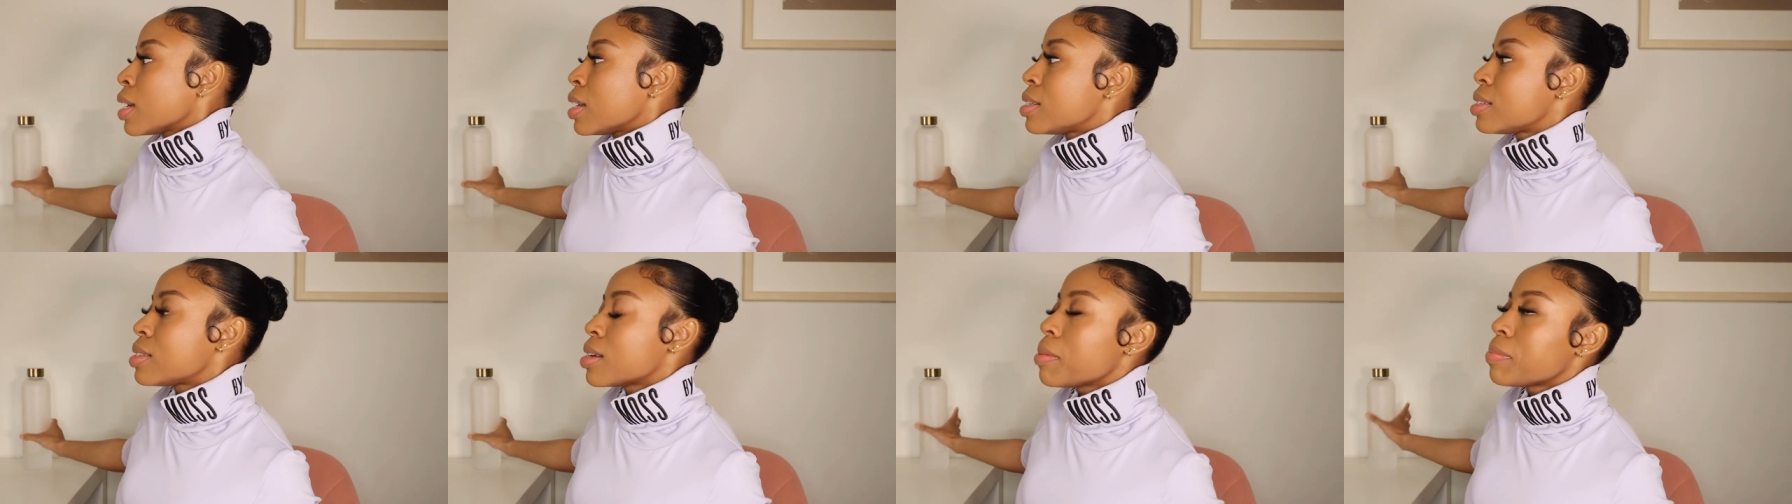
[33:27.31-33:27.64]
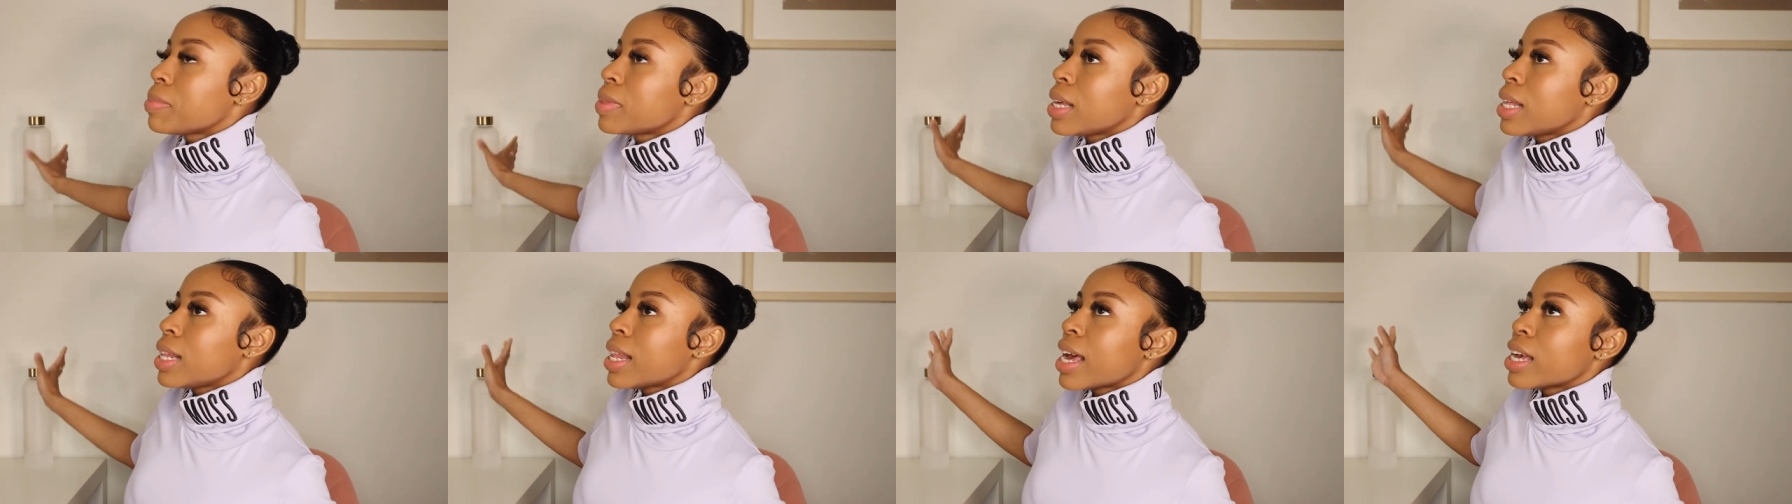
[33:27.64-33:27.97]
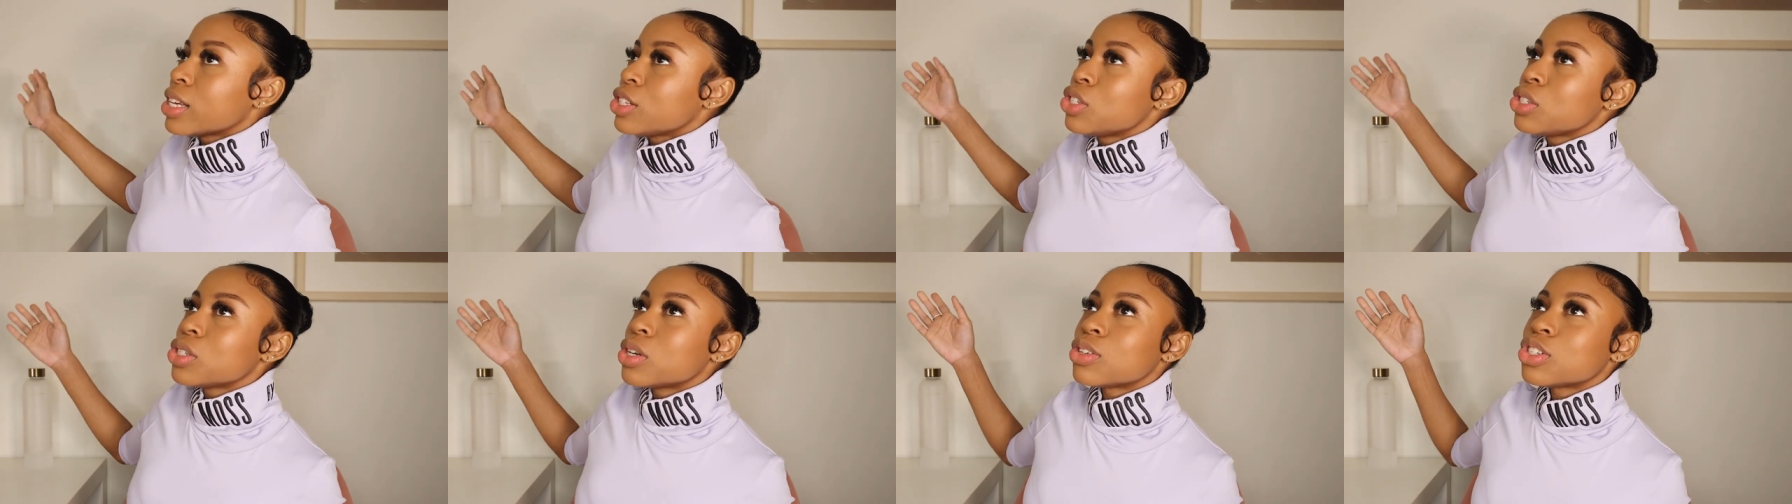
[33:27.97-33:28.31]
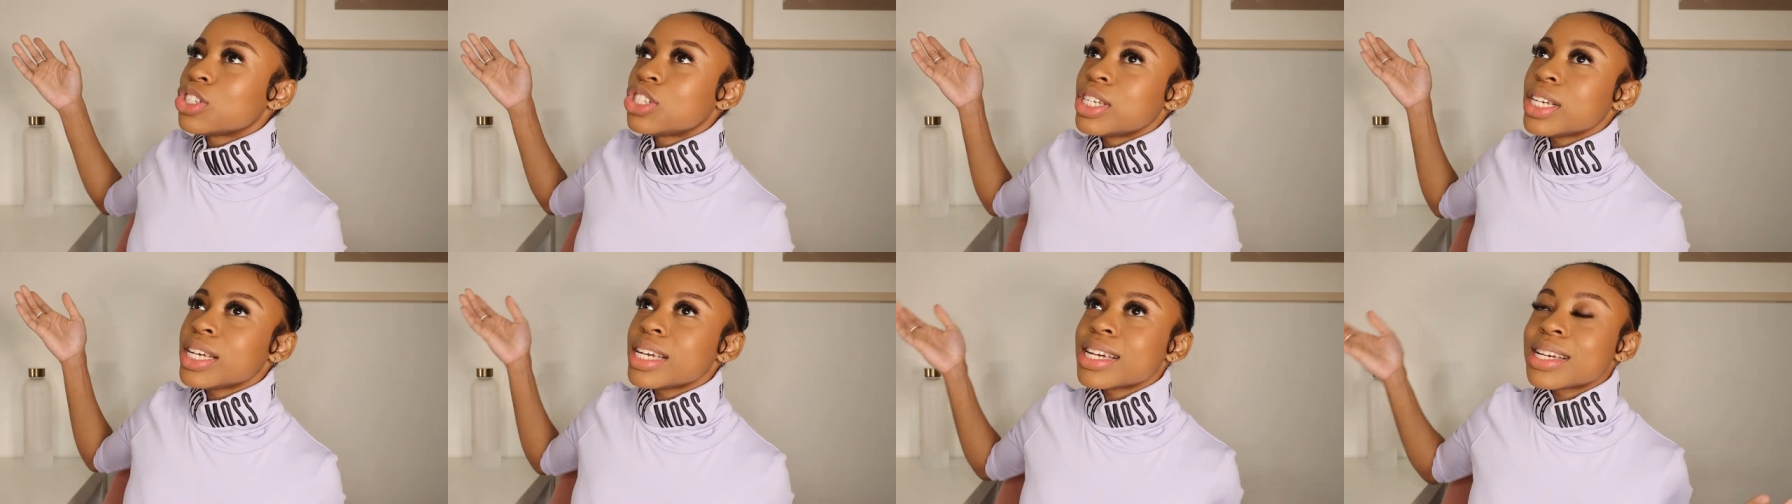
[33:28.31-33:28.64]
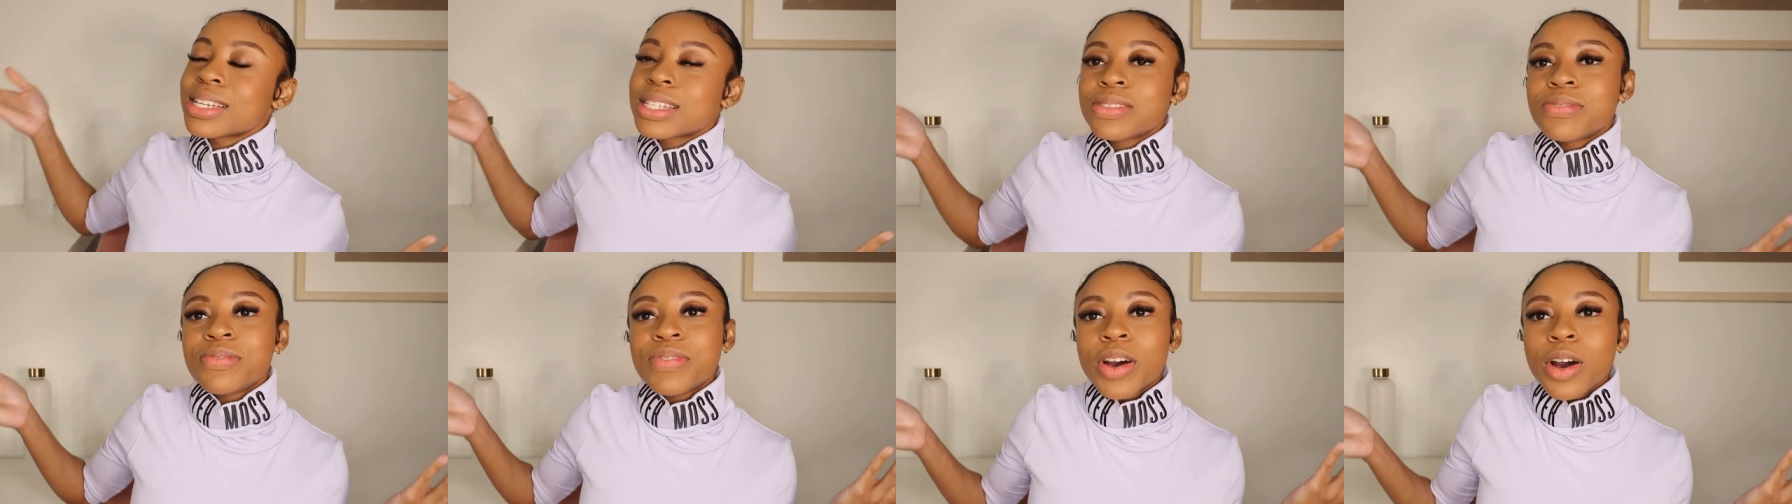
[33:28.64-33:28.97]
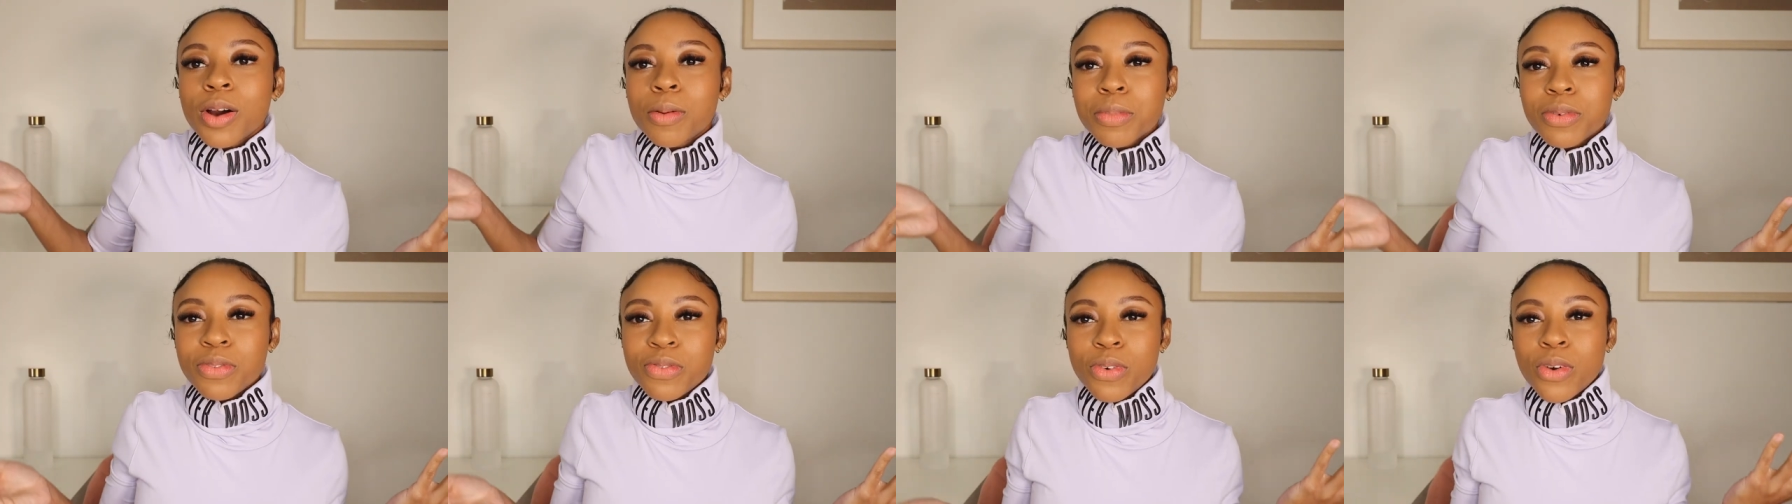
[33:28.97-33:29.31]
something that, you know, she has
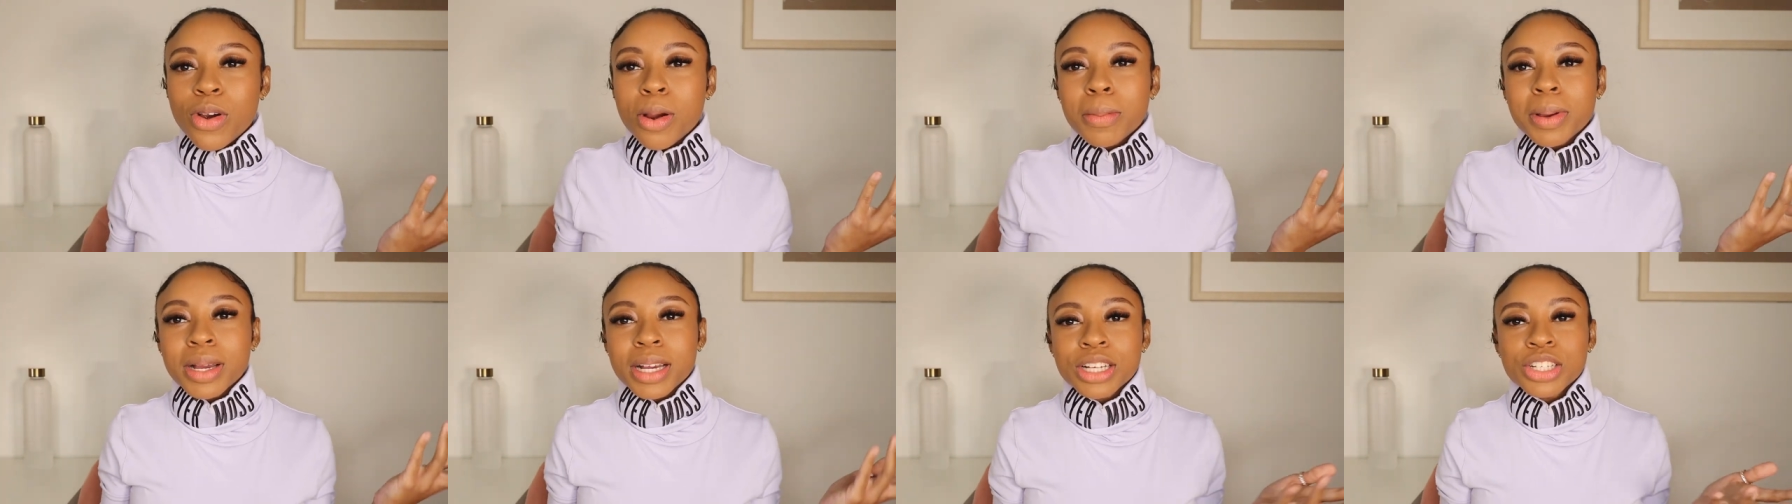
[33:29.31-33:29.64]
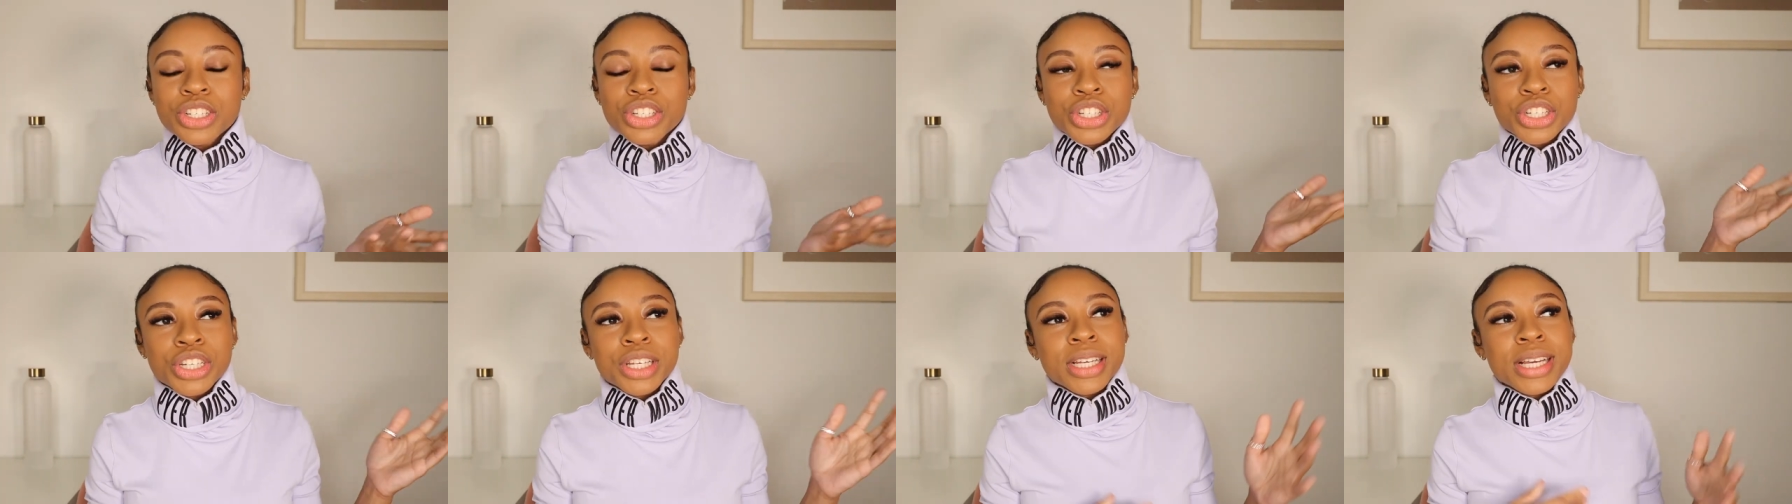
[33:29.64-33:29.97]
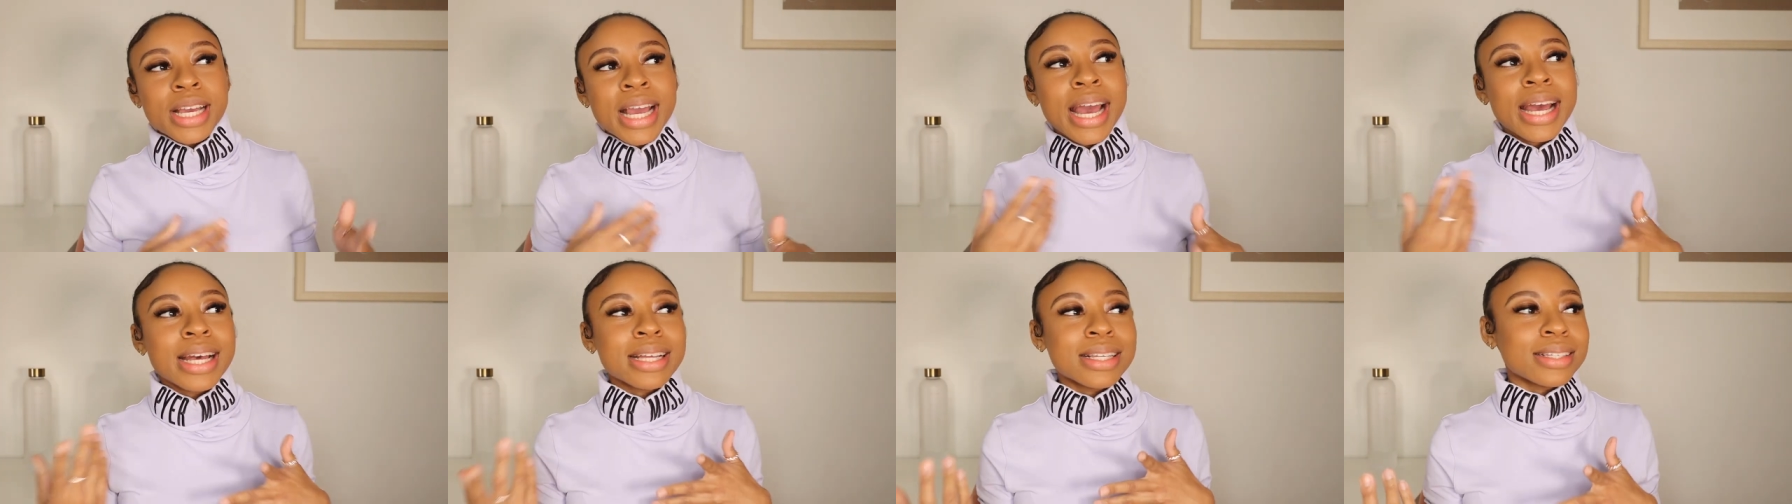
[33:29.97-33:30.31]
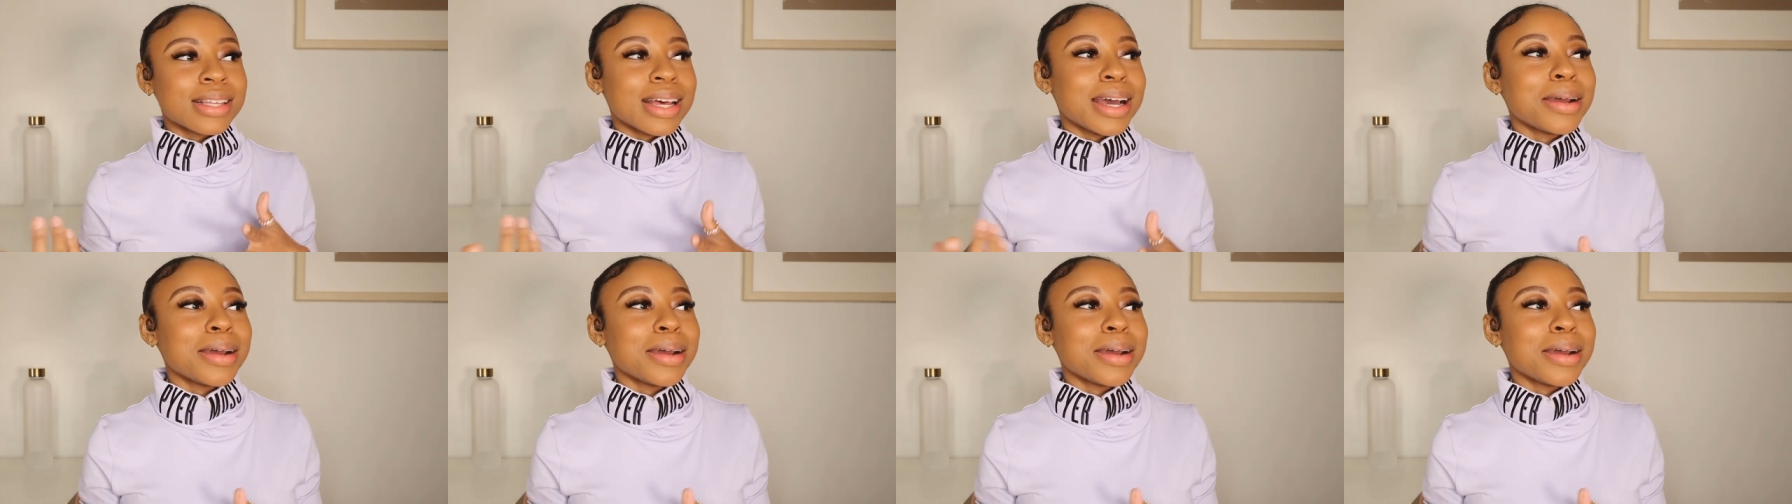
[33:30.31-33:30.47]
felt before because she has,